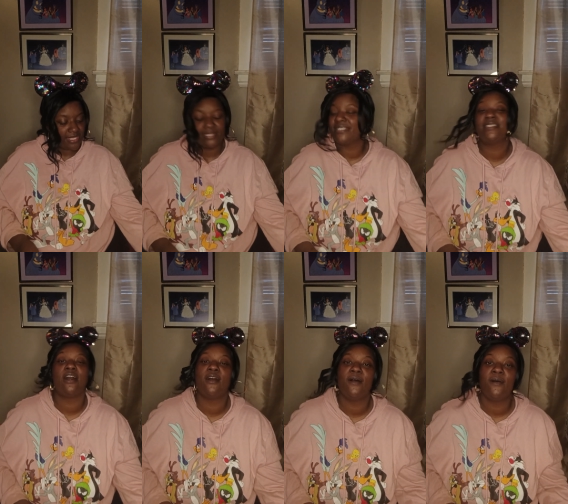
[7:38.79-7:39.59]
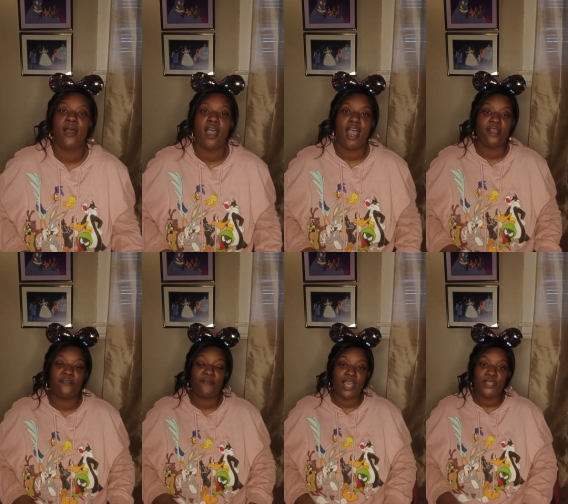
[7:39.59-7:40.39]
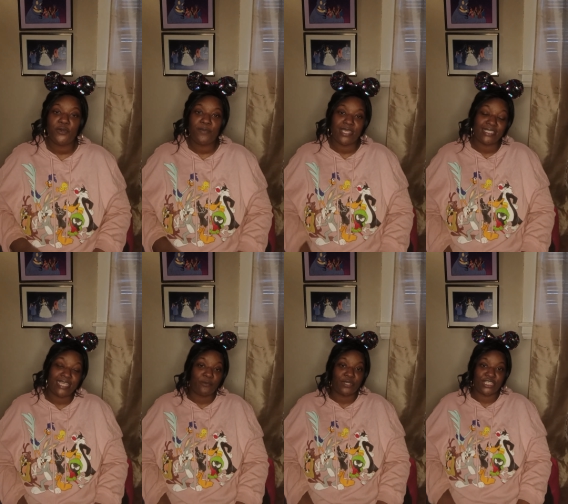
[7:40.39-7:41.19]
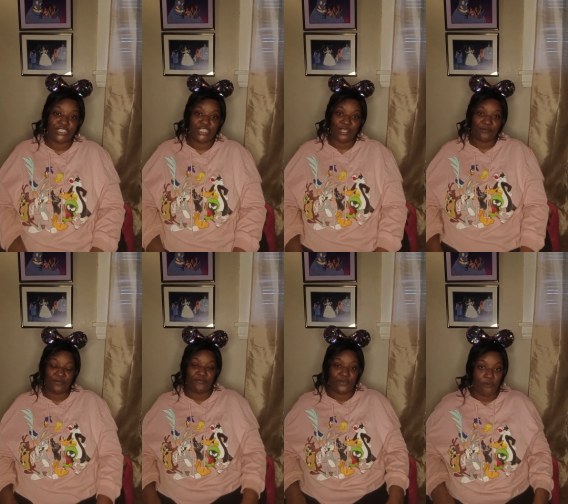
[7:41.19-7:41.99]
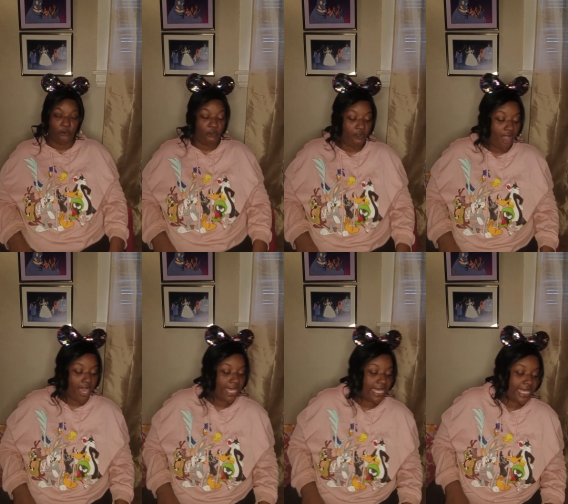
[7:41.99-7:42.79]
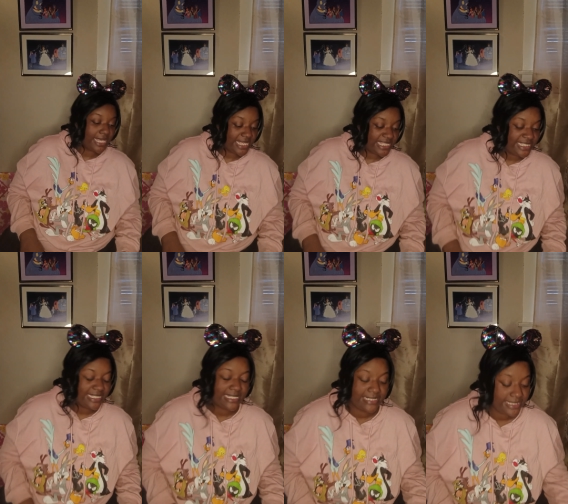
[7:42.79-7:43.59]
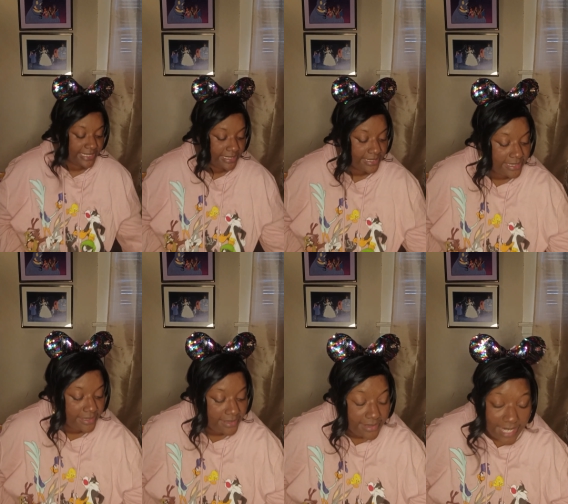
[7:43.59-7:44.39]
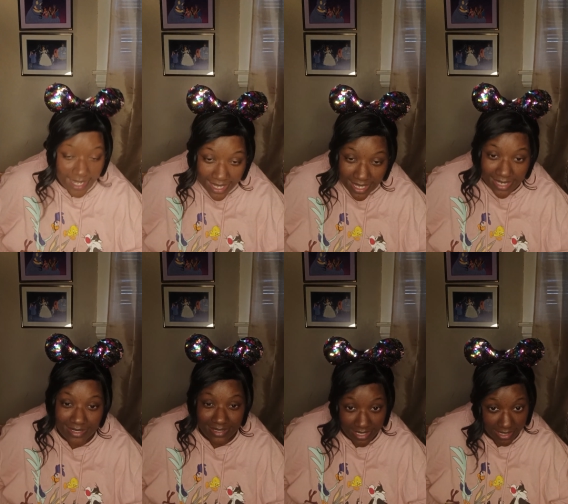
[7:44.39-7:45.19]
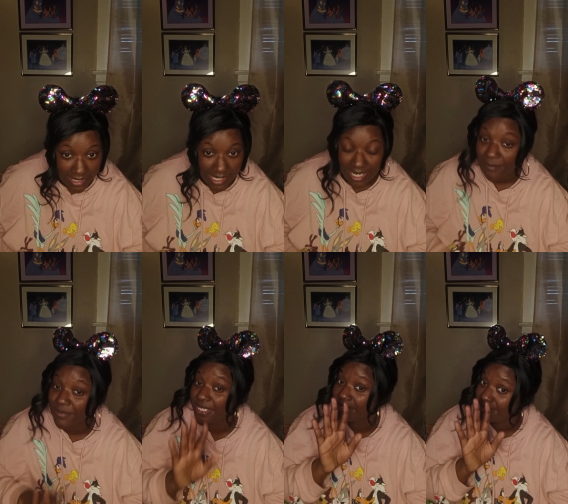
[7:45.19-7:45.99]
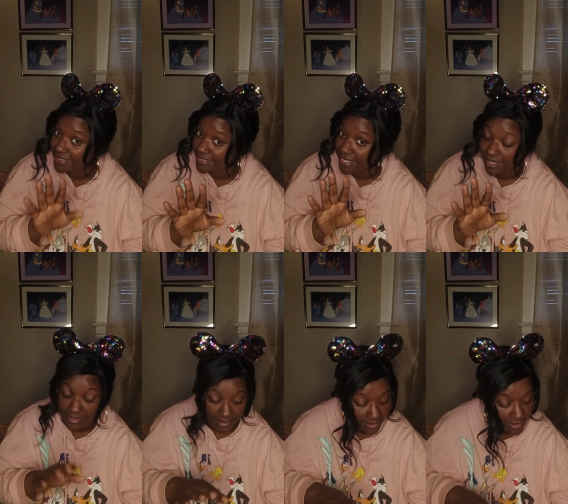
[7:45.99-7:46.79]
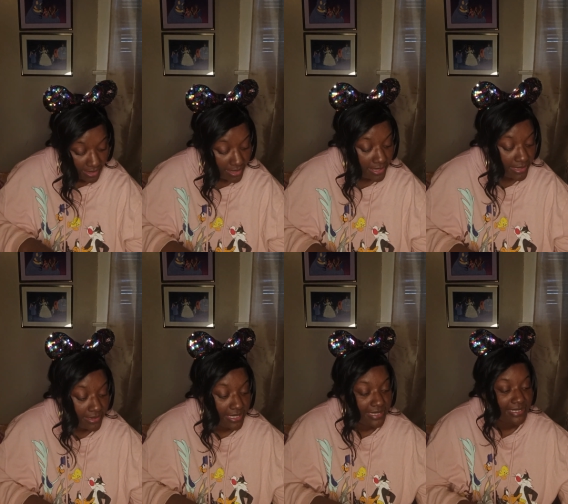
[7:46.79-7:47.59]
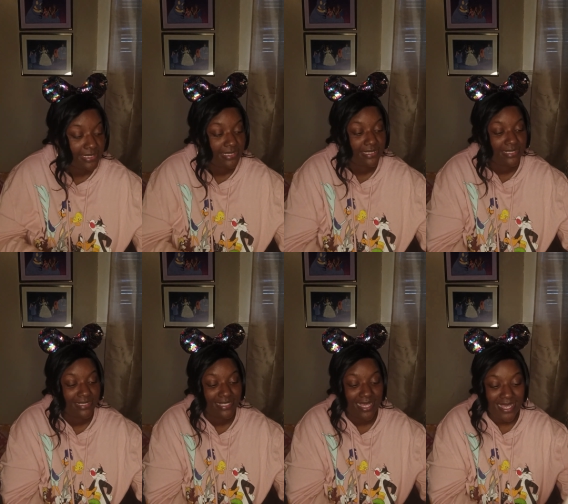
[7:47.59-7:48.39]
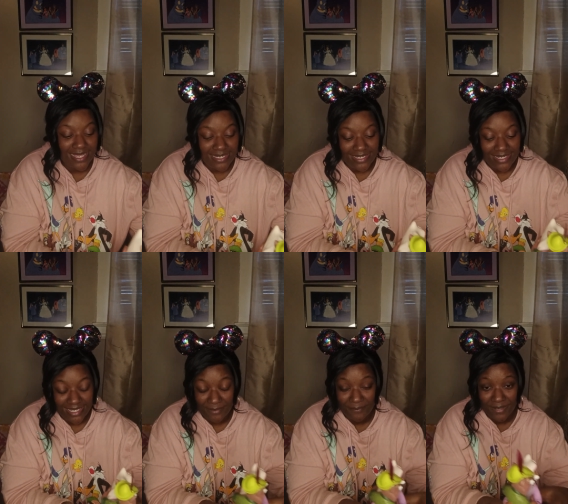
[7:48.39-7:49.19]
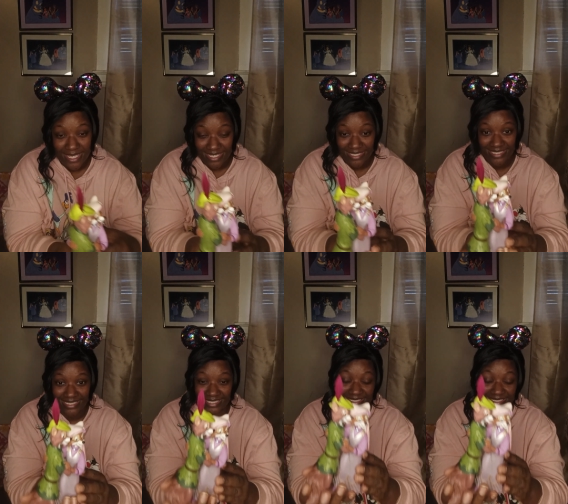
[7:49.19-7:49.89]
So our final piece I want to share with you all is this stunning, and I mean it's stunning, this stunning piece